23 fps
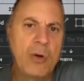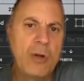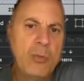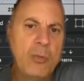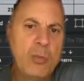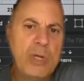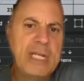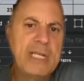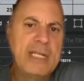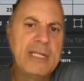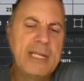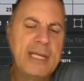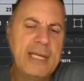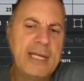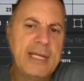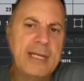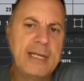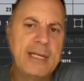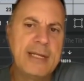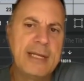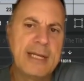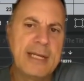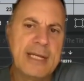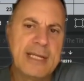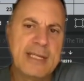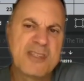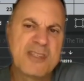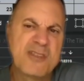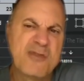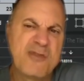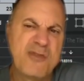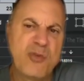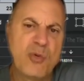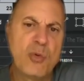All we need
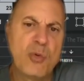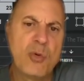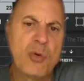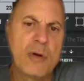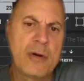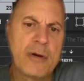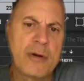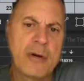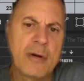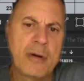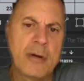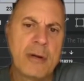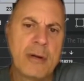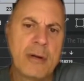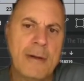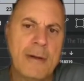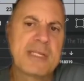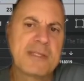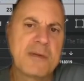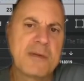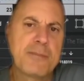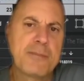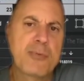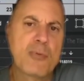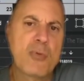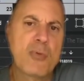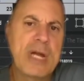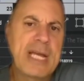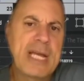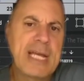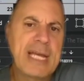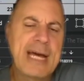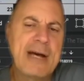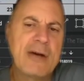is for price to
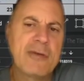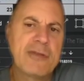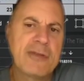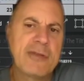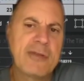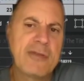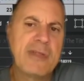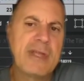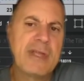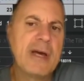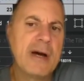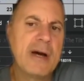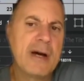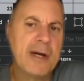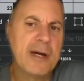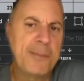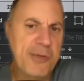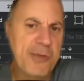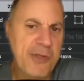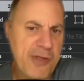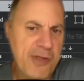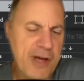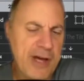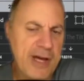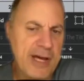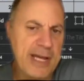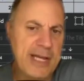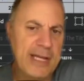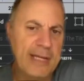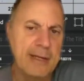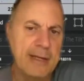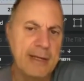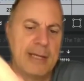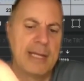break out to the
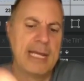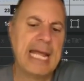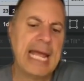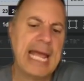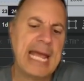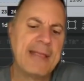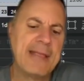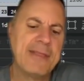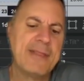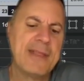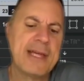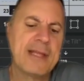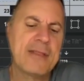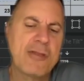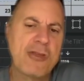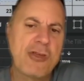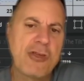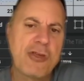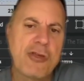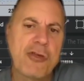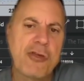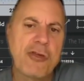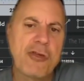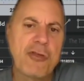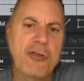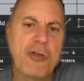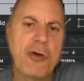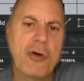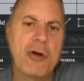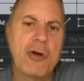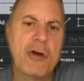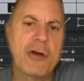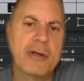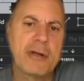upside and then
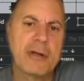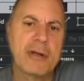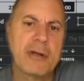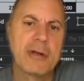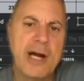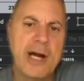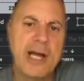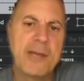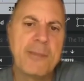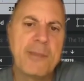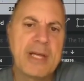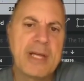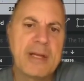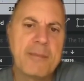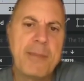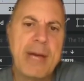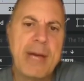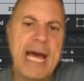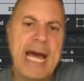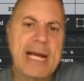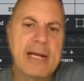start climbing